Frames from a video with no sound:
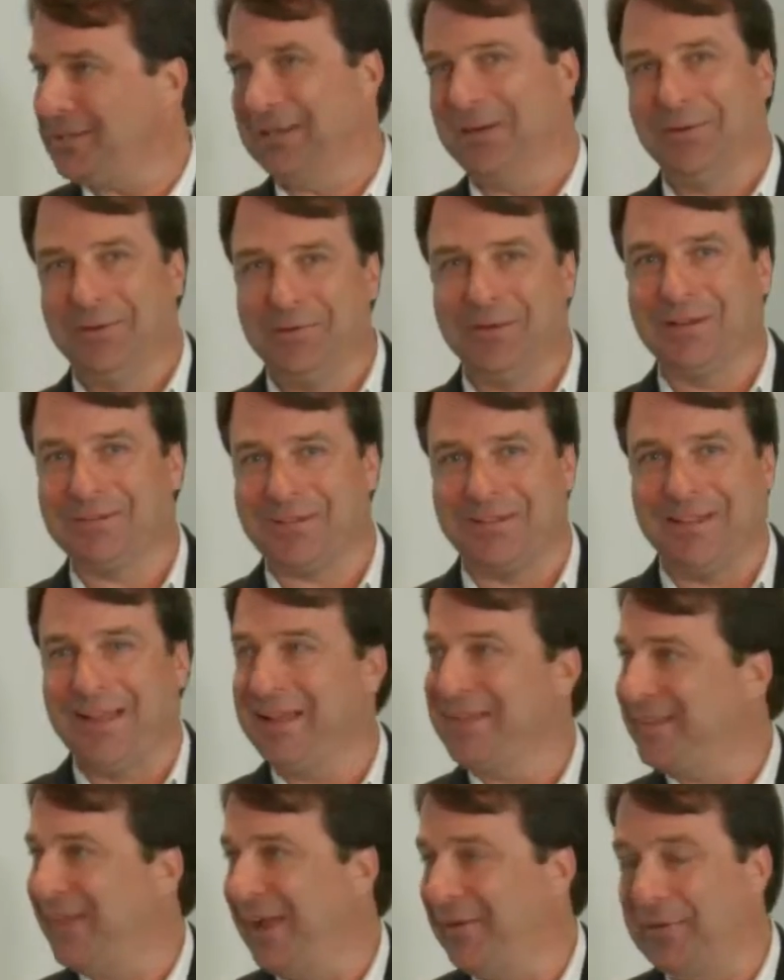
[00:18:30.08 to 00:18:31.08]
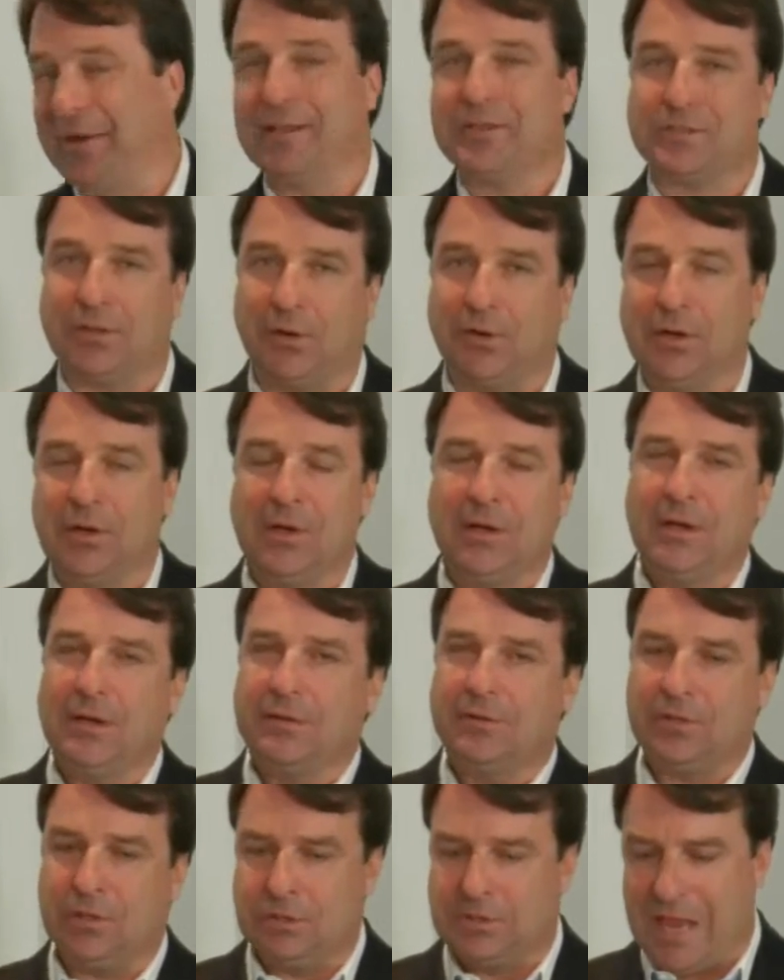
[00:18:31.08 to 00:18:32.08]
So who doesn't like that, right? So
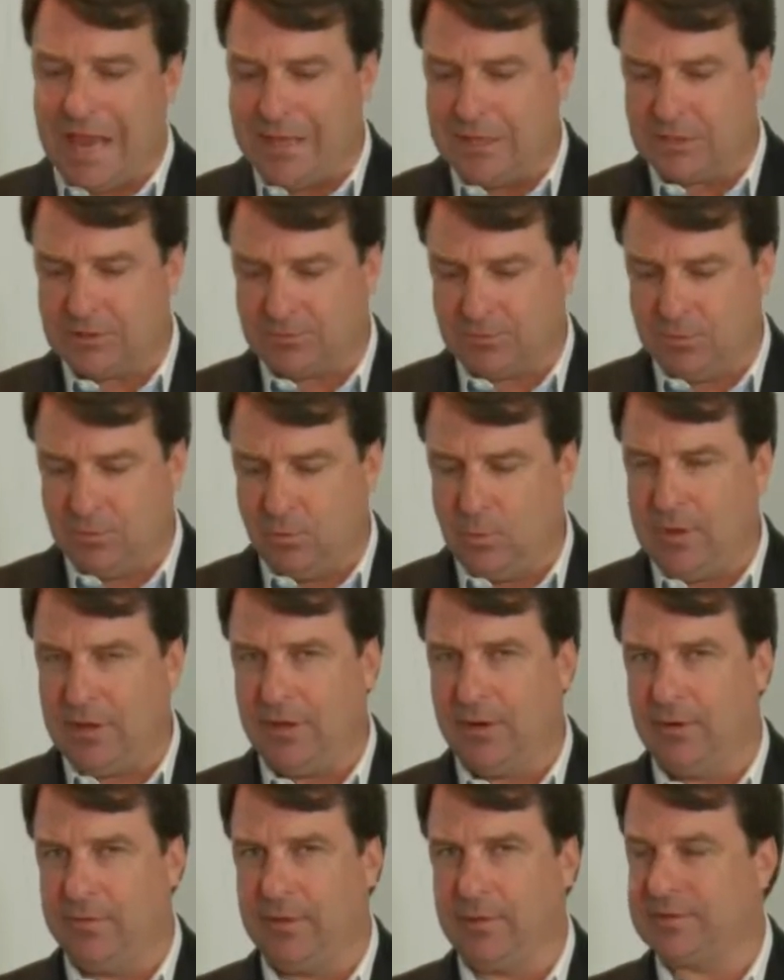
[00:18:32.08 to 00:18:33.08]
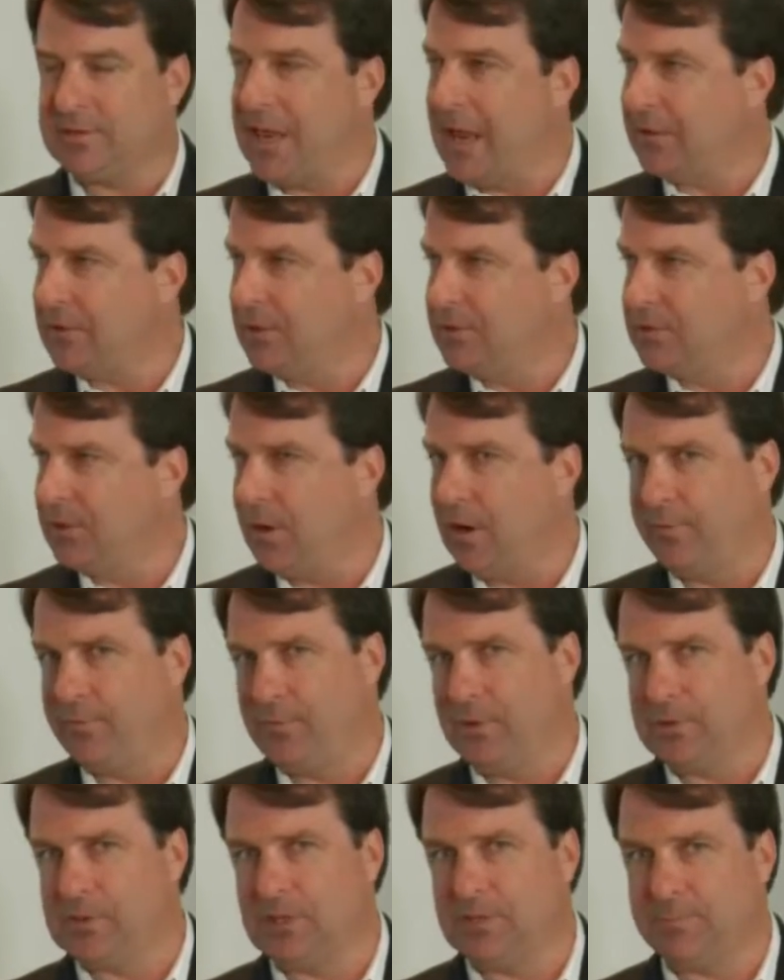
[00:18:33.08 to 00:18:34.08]
so take us through where the sectors are,
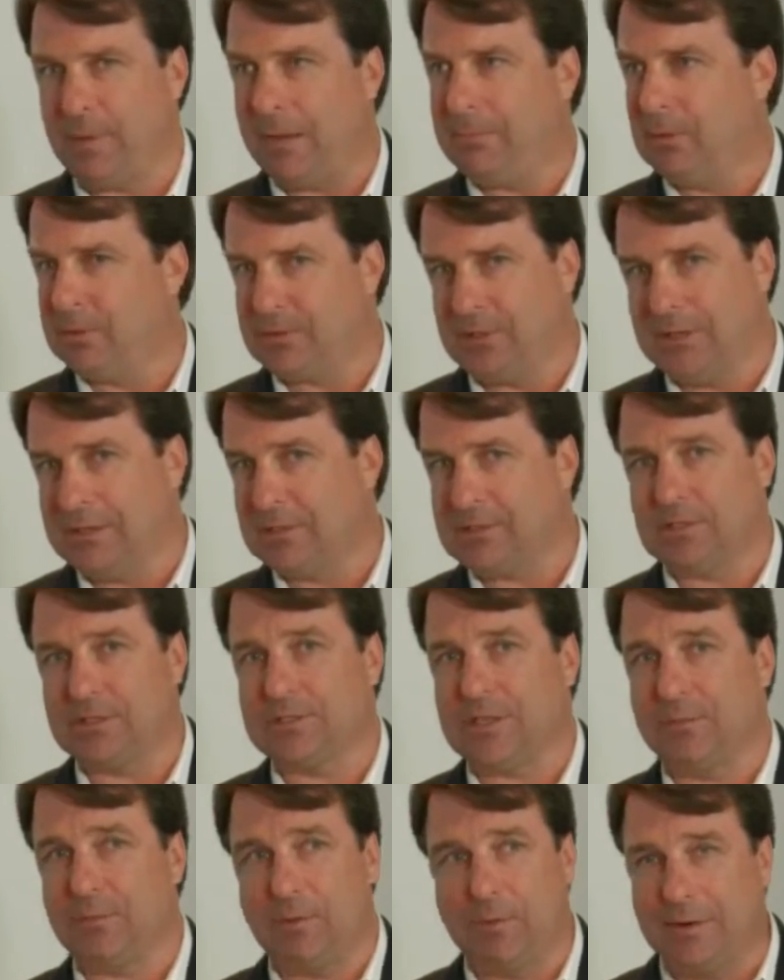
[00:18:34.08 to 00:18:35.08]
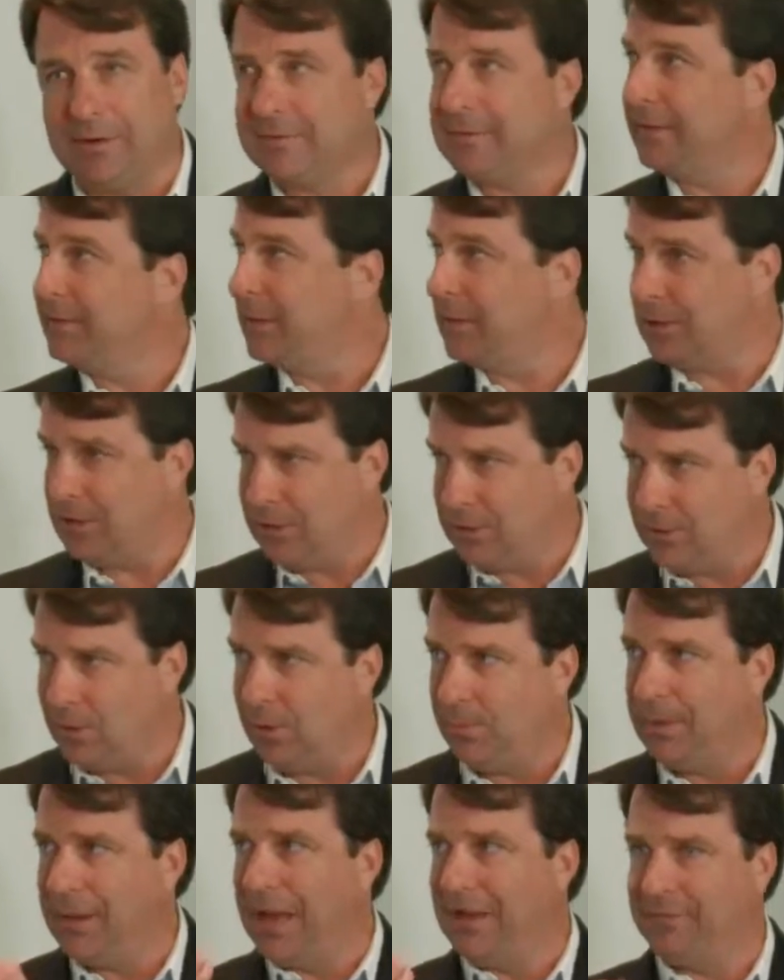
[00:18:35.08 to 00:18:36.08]
for instance, publishing. Let's just say we want to take the
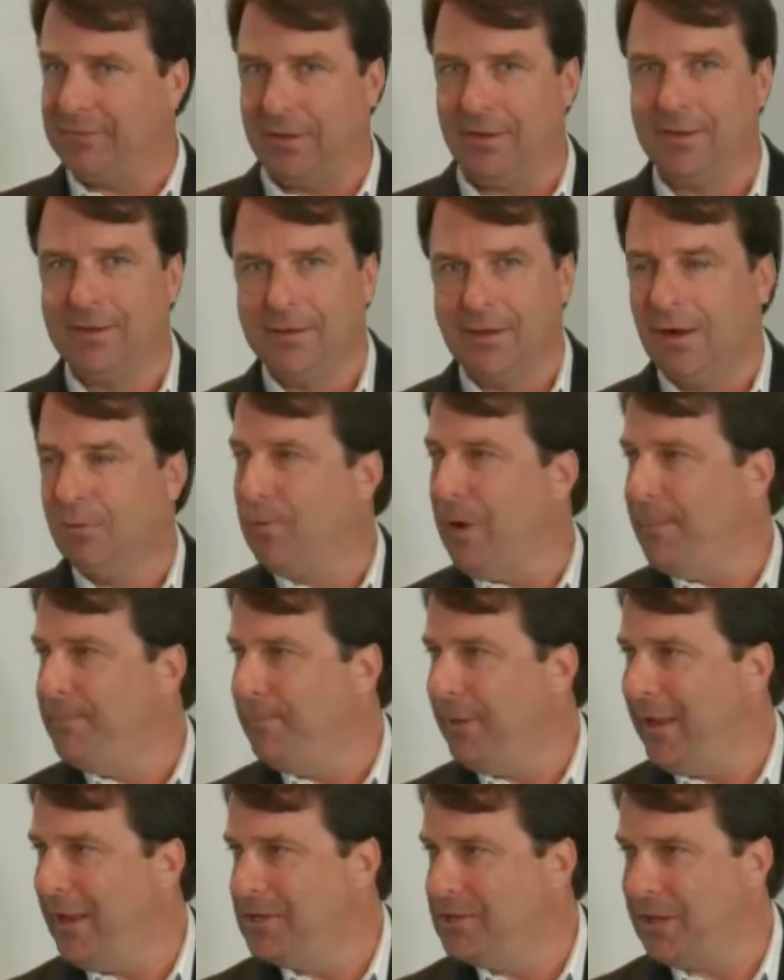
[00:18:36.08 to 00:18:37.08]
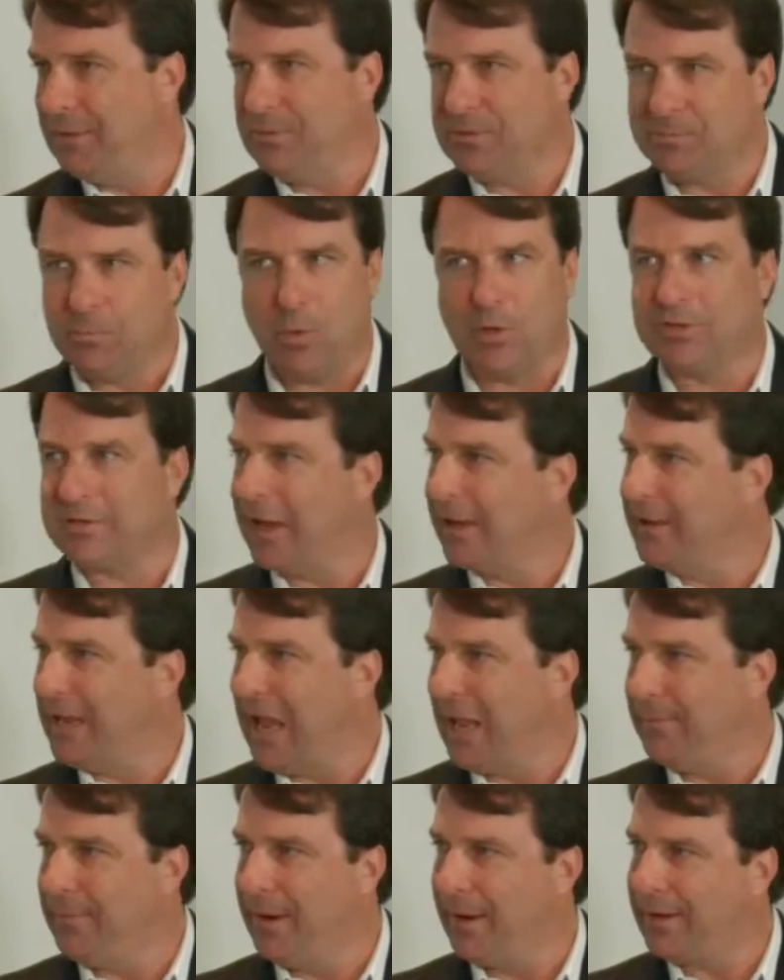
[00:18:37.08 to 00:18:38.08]
cube and have a, a web page that was more
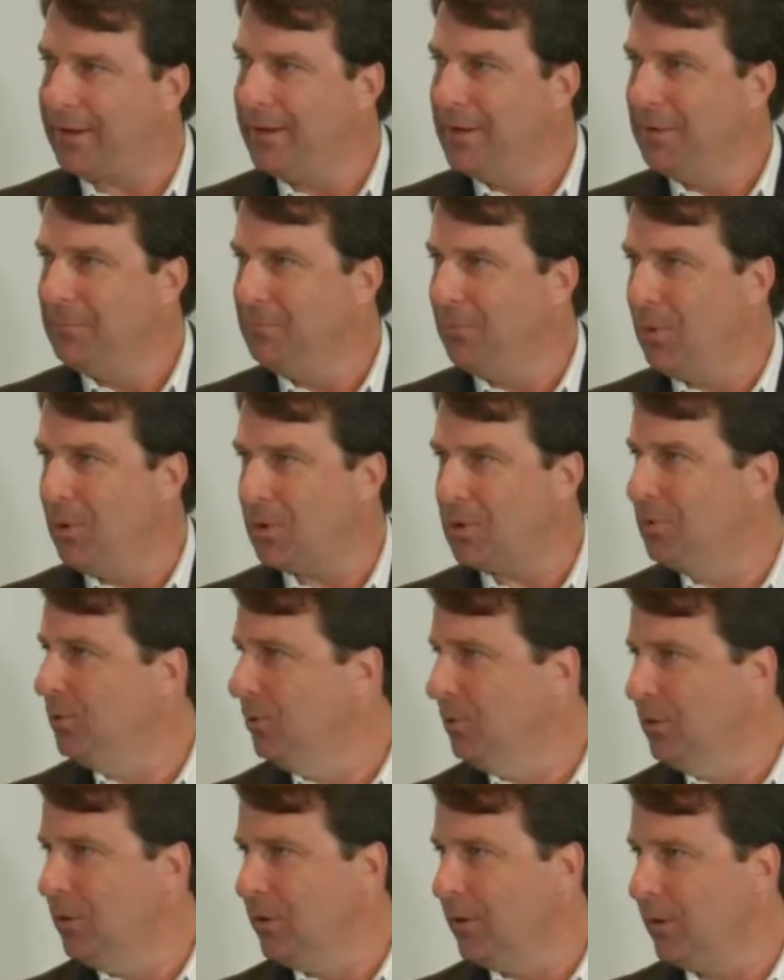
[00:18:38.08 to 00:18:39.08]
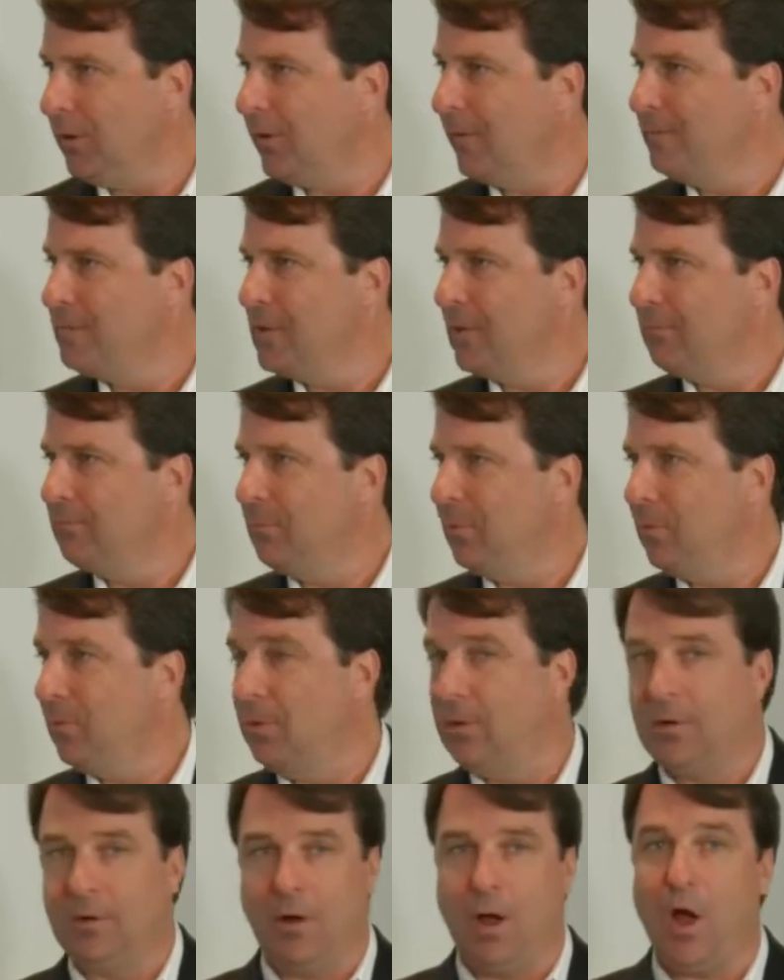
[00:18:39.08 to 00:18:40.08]
dynamic, more cooler,
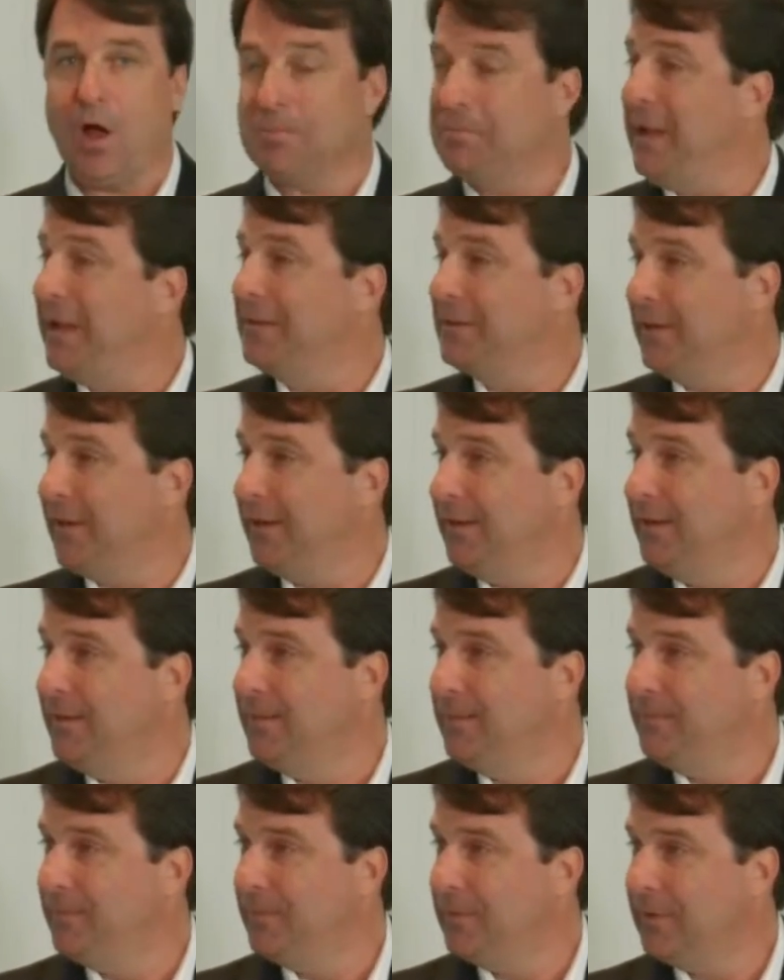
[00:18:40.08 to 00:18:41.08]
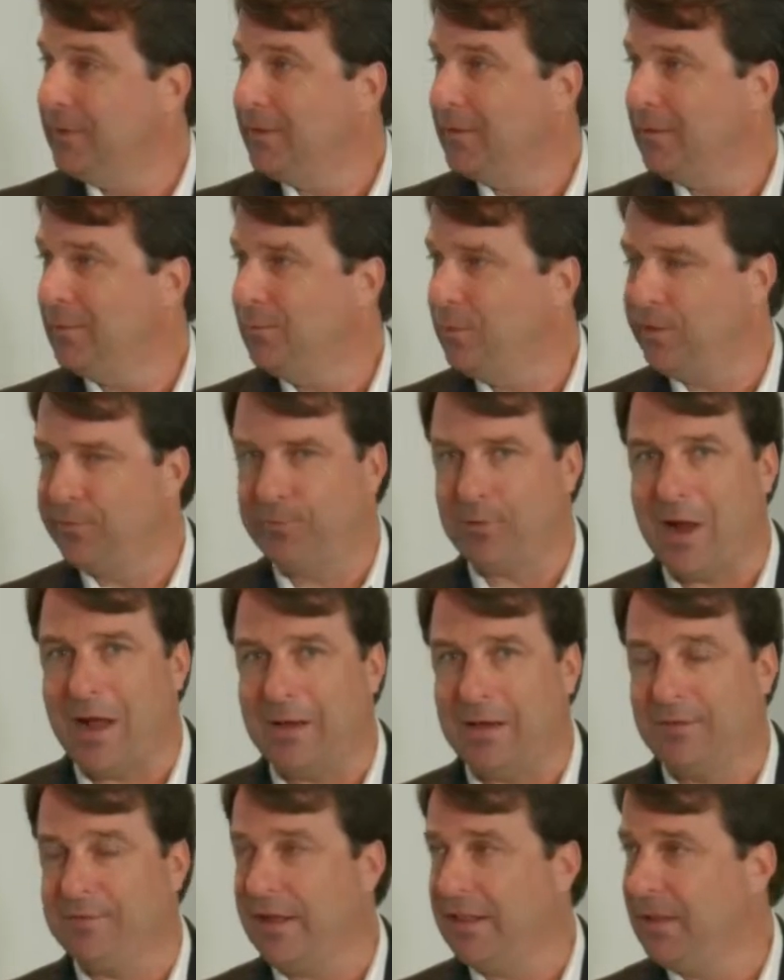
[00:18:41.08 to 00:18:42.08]
more augmented yeah, a
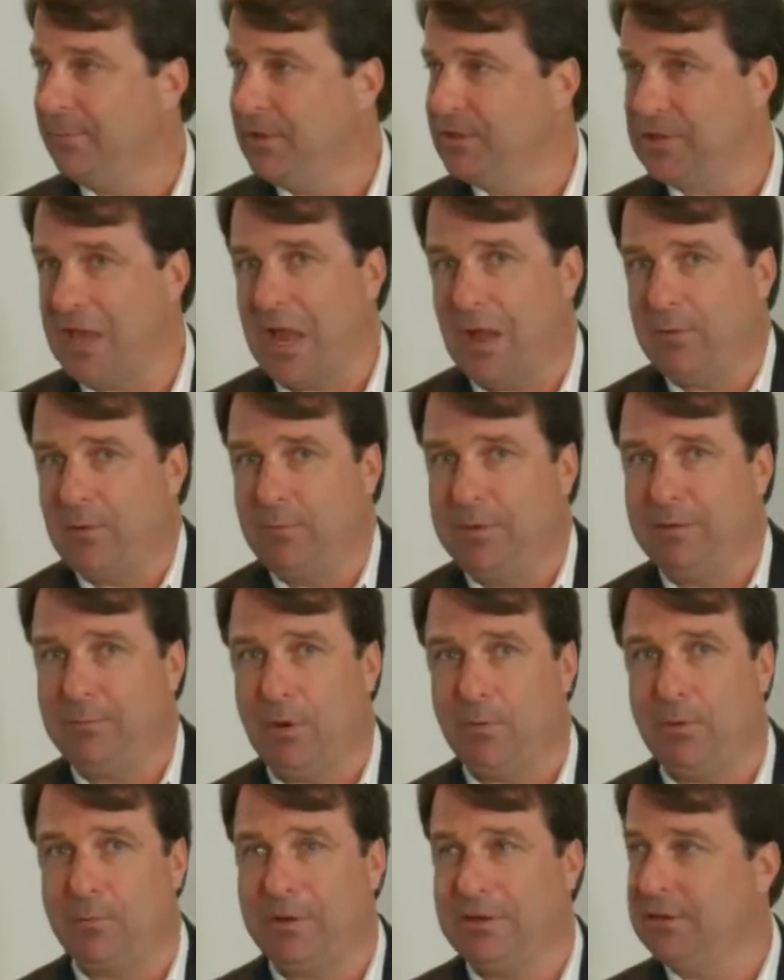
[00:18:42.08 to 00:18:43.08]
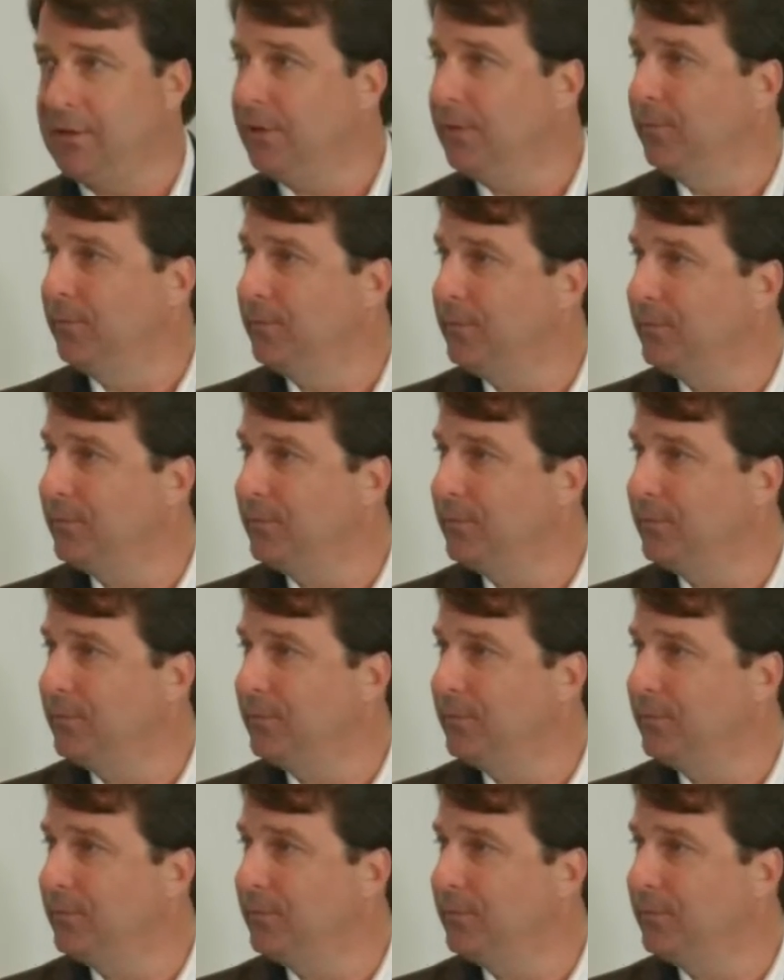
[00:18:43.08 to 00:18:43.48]
variety I mean, it, of elements. How would we? What would we do?